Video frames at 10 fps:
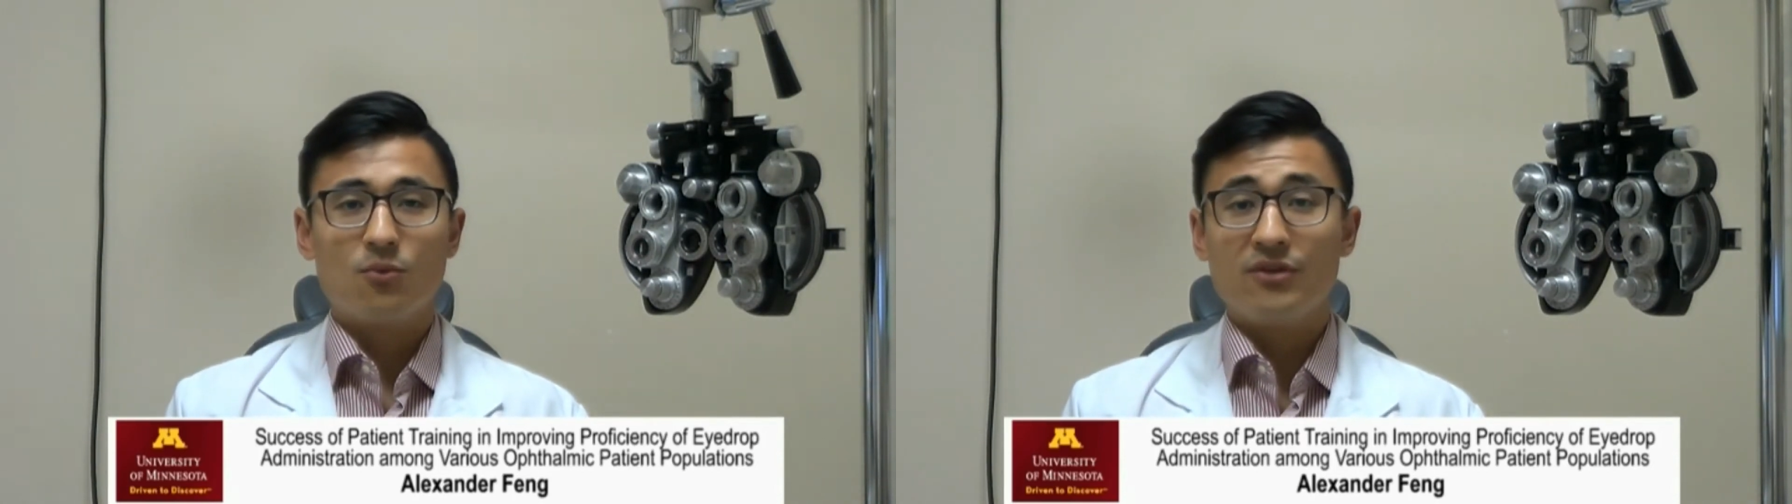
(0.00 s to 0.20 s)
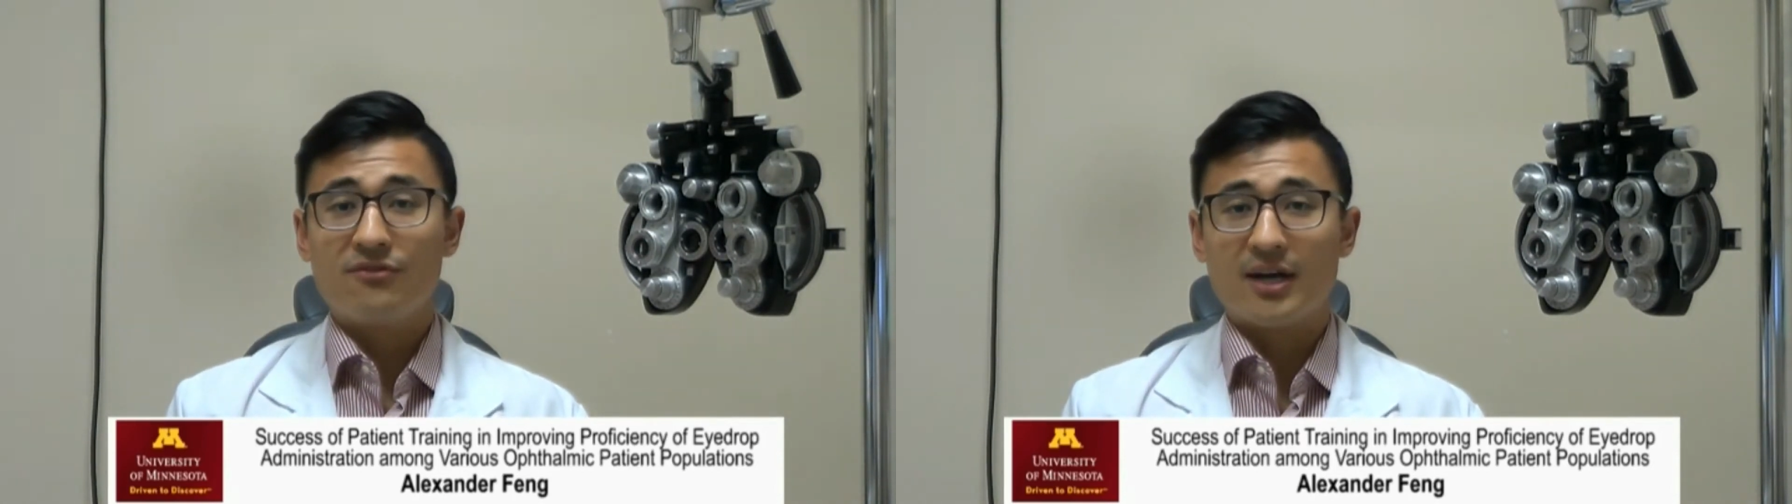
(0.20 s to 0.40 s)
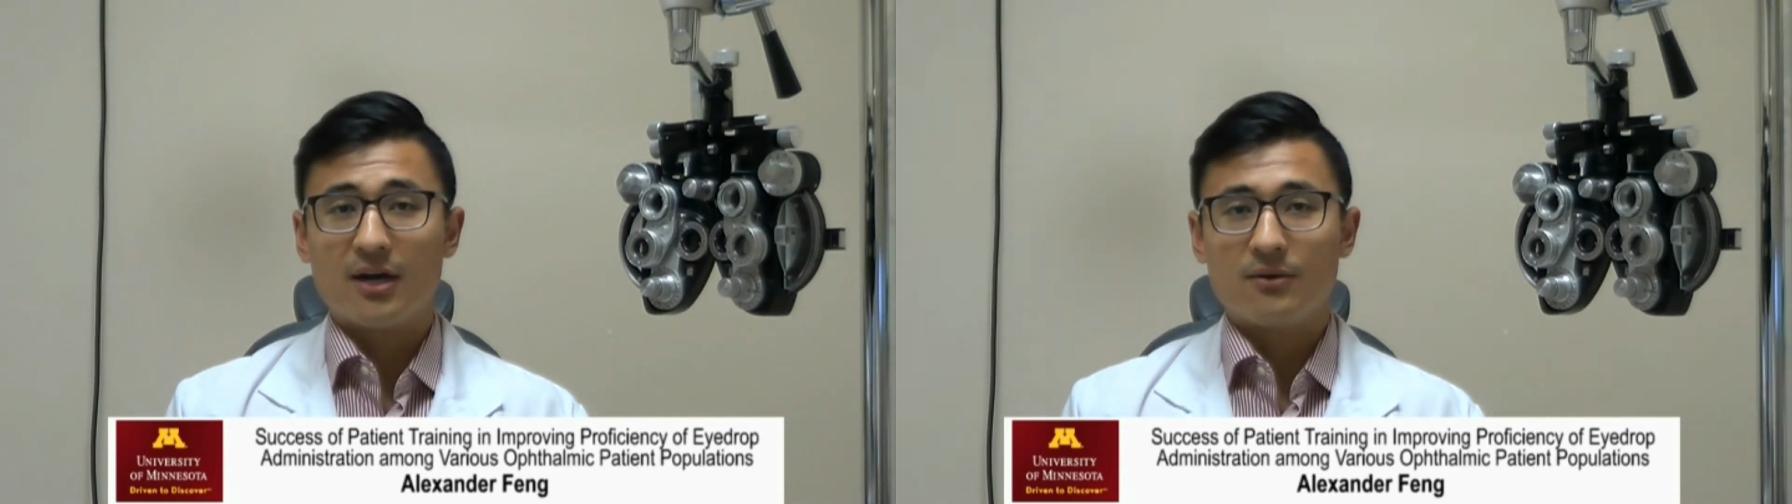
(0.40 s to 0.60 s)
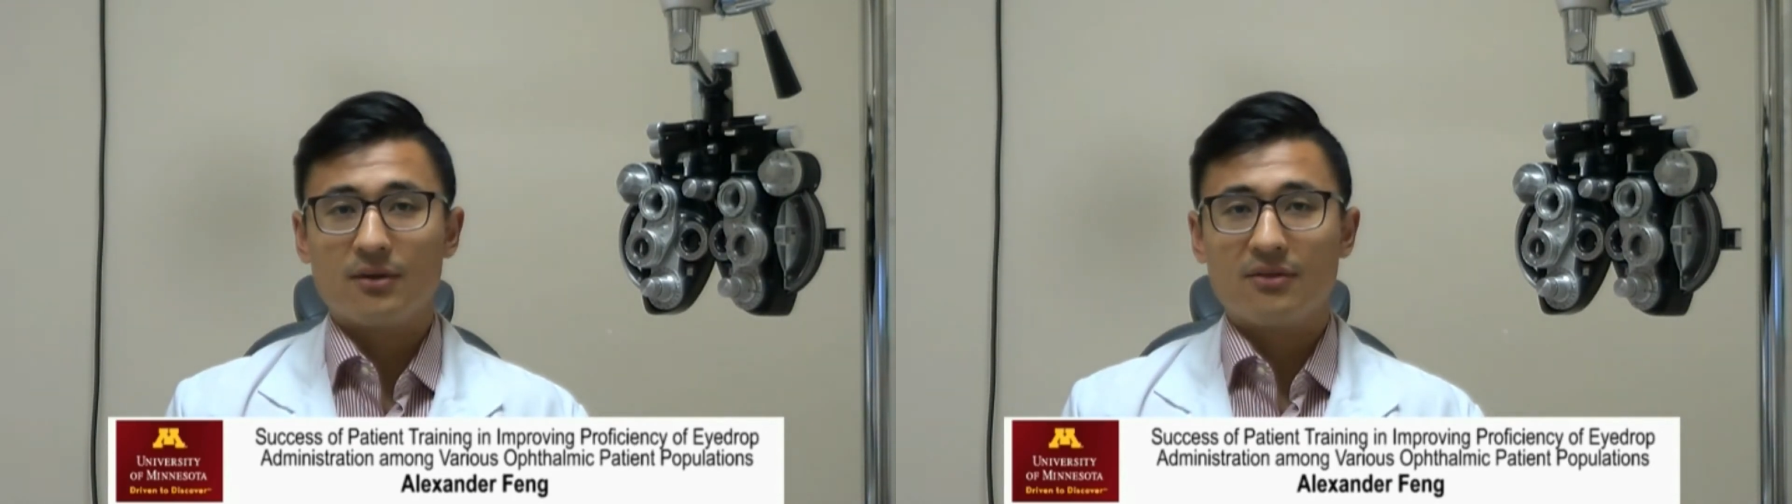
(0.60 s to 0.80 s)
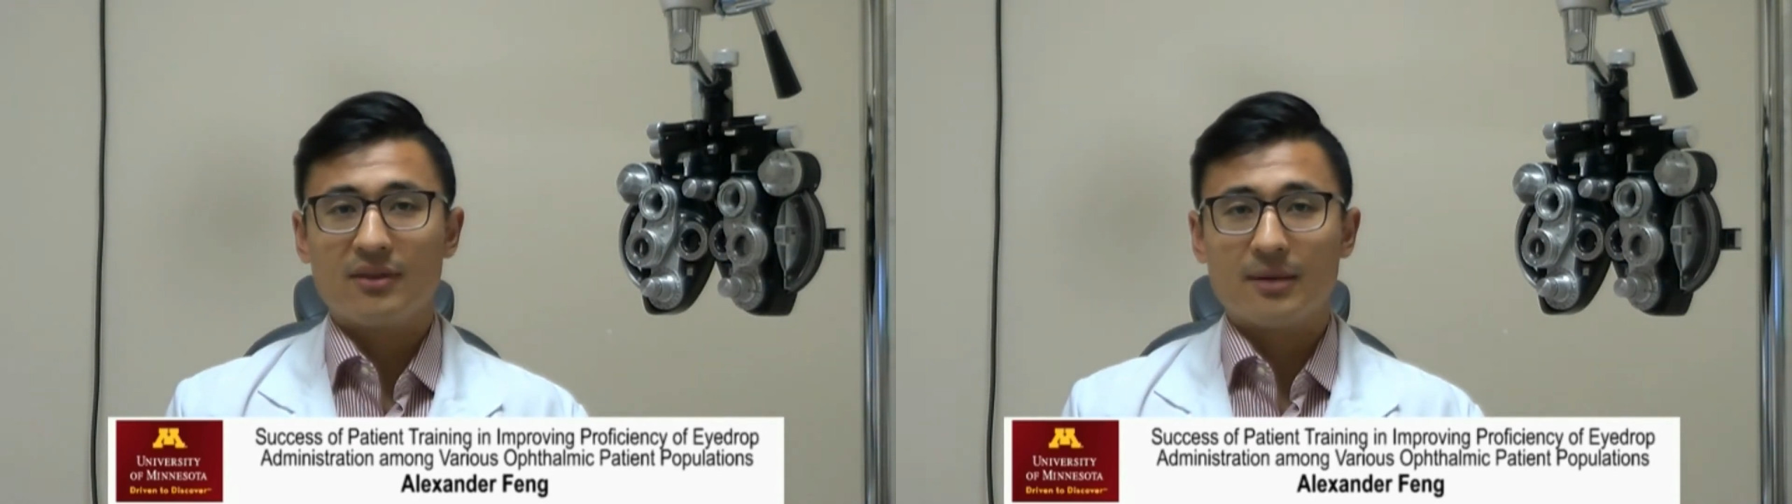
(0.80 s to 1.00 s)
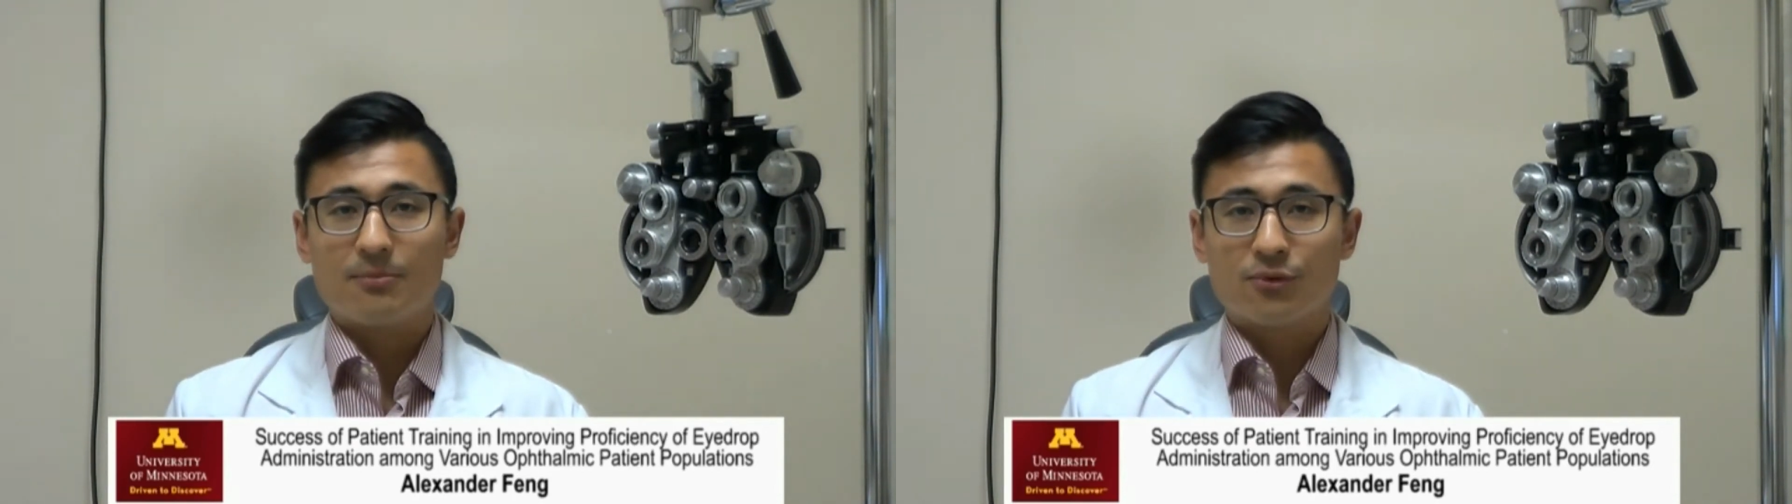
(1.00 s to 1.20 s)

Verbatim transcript: We found that